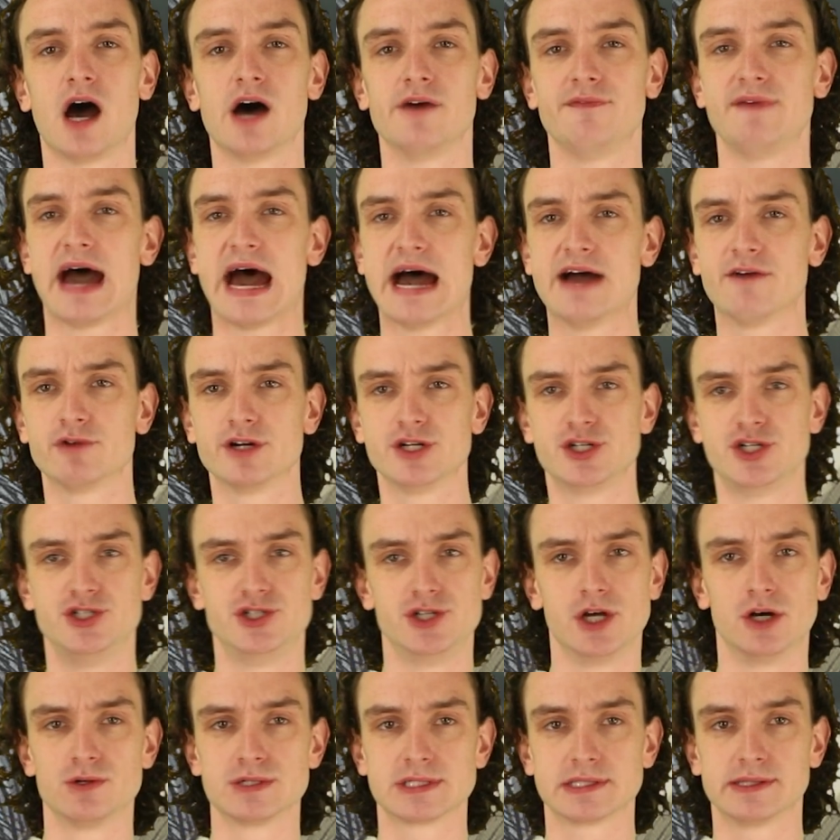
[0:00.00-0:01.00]
off
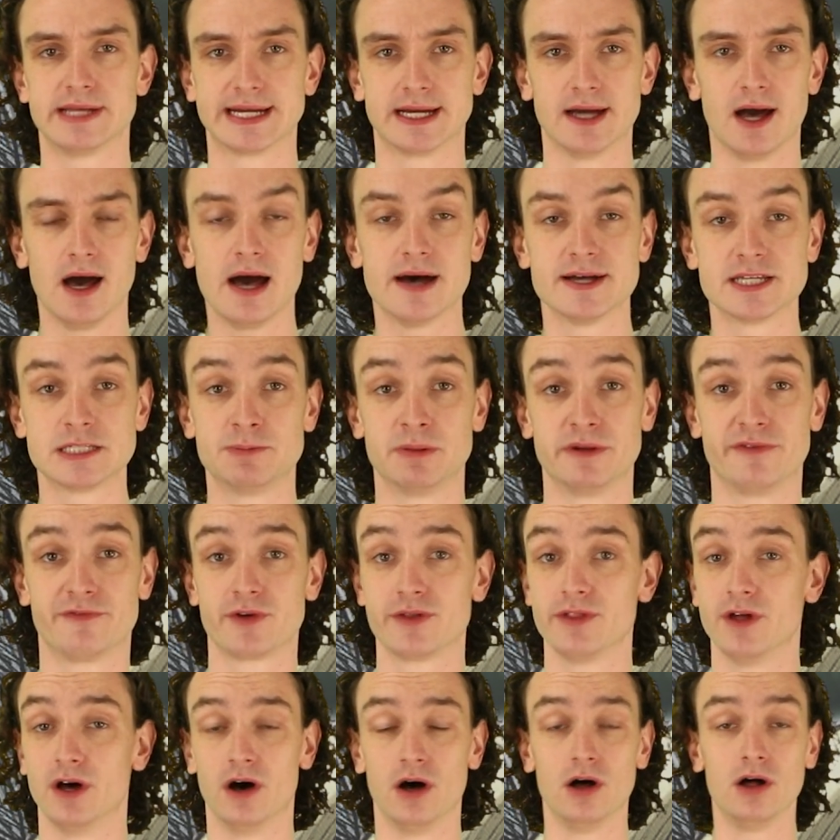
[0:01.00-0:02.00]
average Joes like us, but
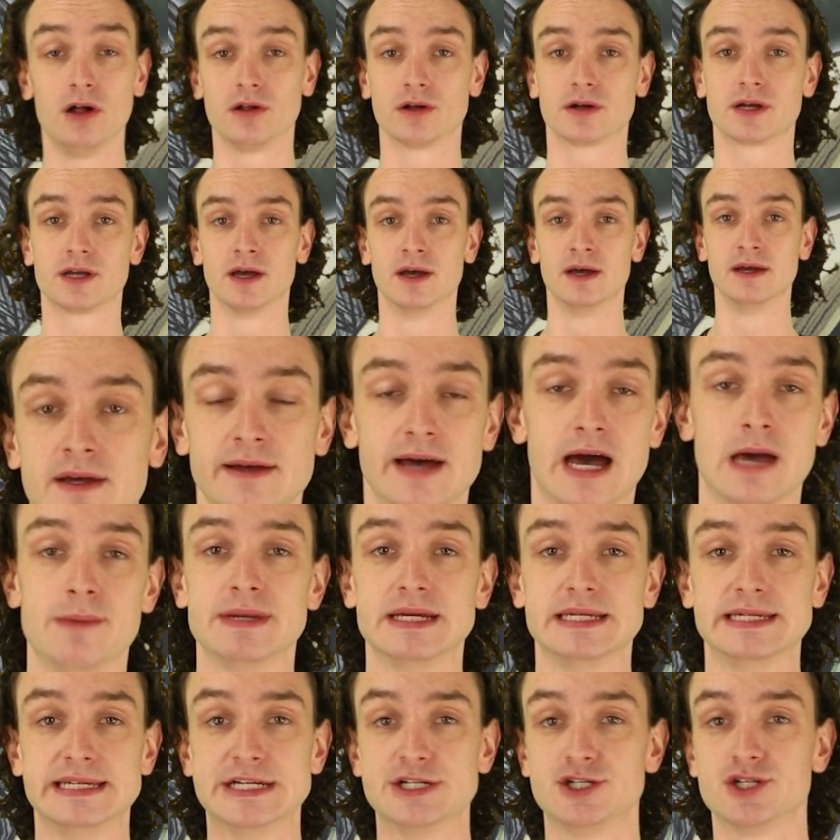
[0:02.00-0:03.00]
for the Hulk, I
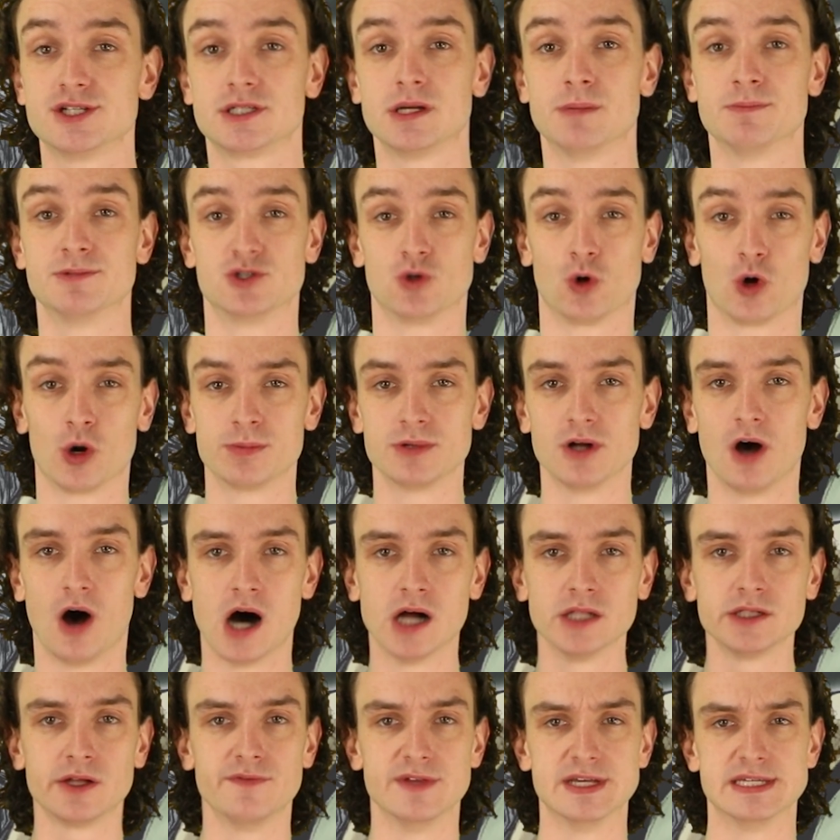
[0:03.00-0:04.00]
mean he just absorbed
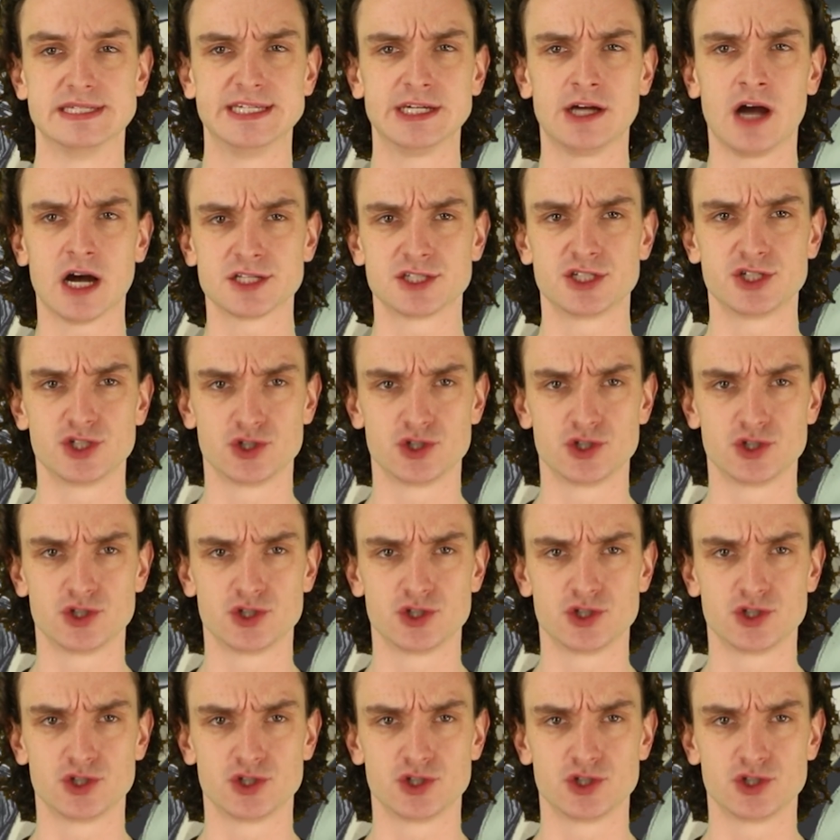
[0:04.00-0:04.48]
all of this. He got